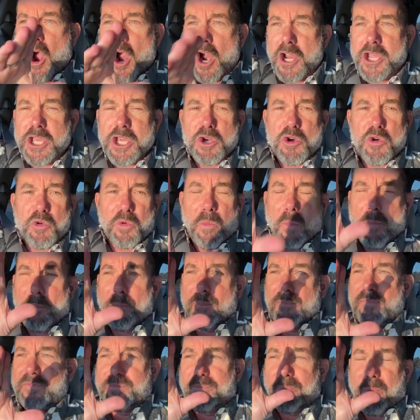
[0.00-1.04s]
Are you
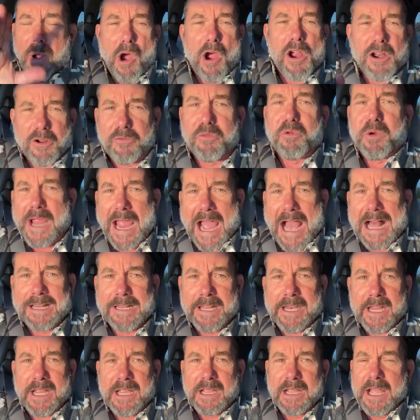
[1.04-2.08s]
part of
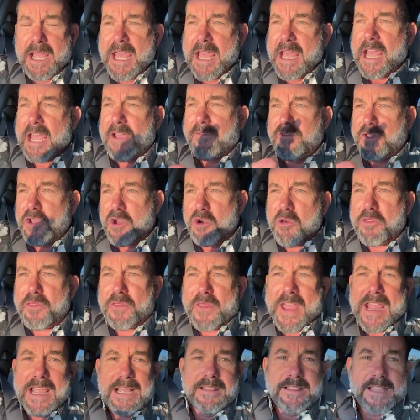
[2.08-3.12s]
reality? If you
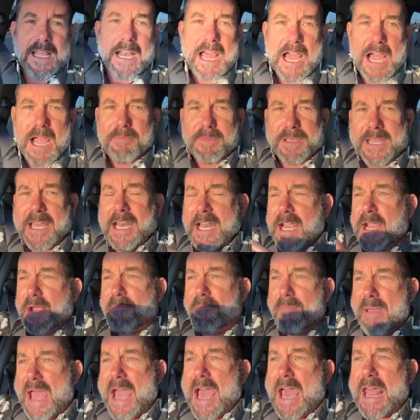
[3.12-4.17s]
think that I'm
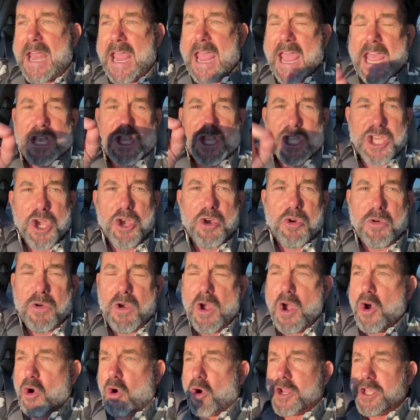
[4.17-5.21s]
getting mad at
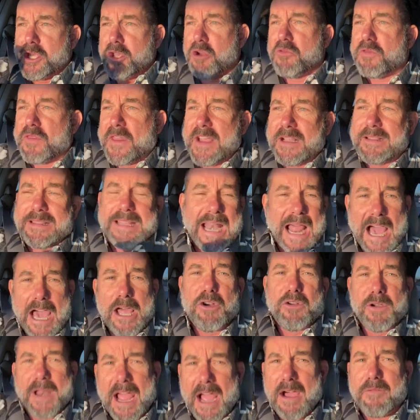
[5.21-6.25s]
you, or you think that
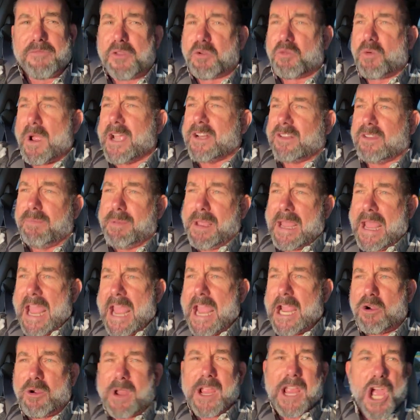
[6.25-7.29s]
I don't have the right to be
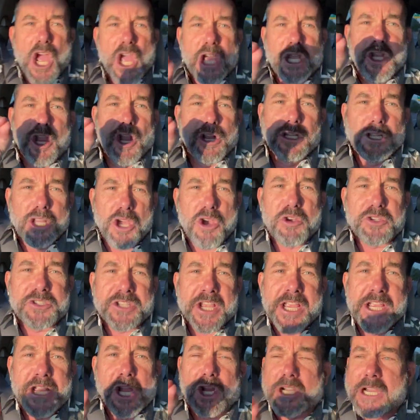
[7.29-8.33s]
angry, you're
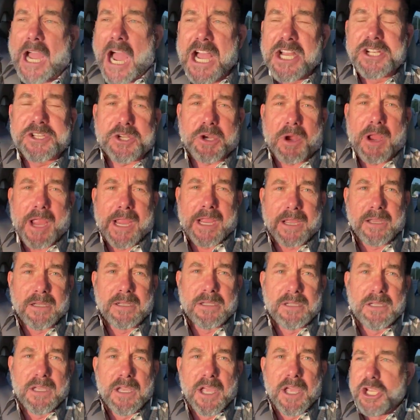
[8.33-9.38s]
losing your country.
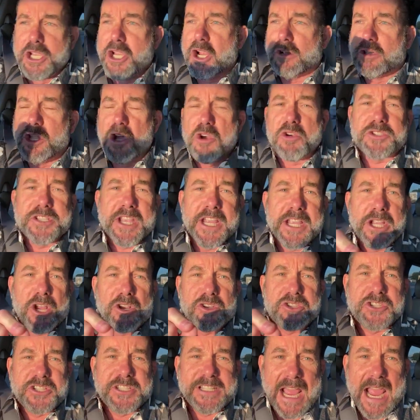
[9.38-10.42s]
You're losing
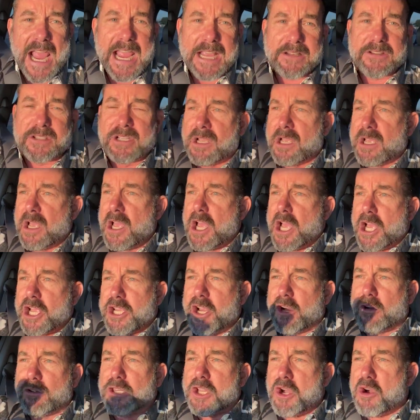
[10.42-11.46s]
your state.
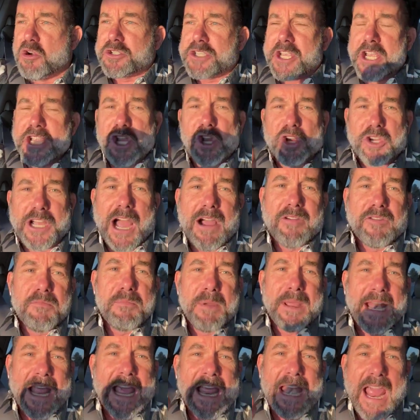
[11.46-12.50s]
You're losing your
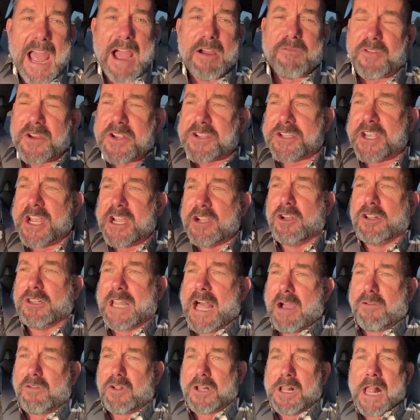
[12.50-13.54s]
government at every single
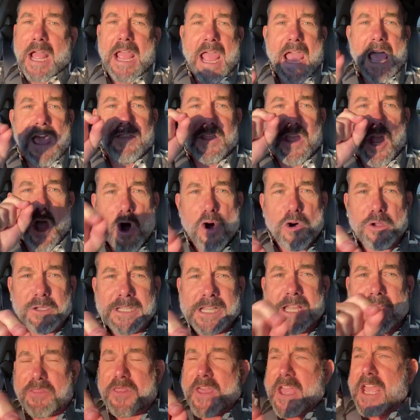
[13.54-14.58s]
level. And the
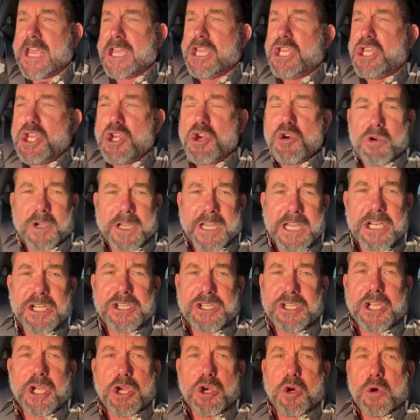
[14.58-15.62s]
only thing you
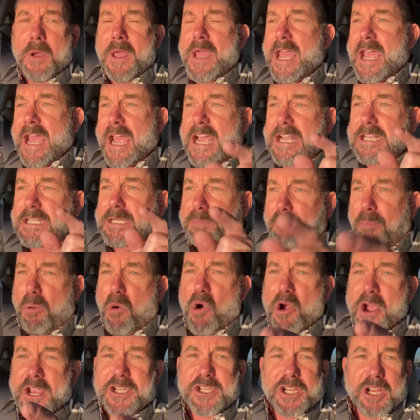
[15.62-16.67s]
can do is
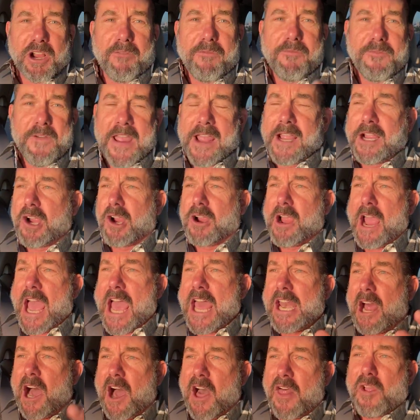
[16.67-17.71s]
point your finger
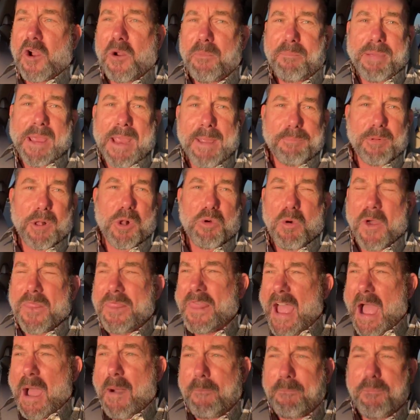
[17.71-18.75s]
at other people
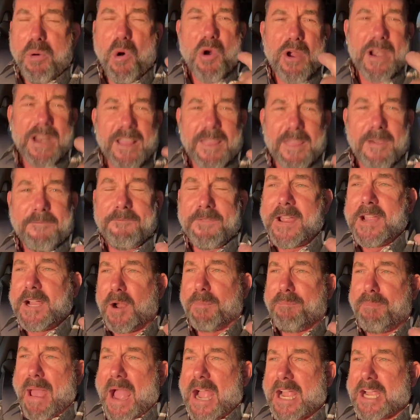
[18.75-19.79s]
without pointing the
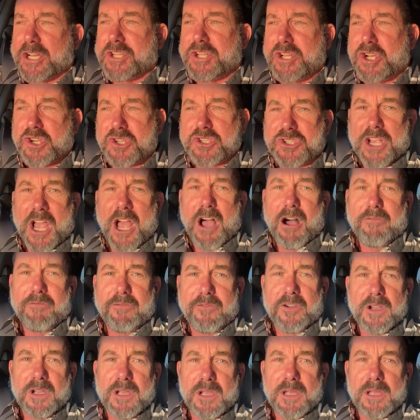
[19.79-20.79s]
finger back at yourself.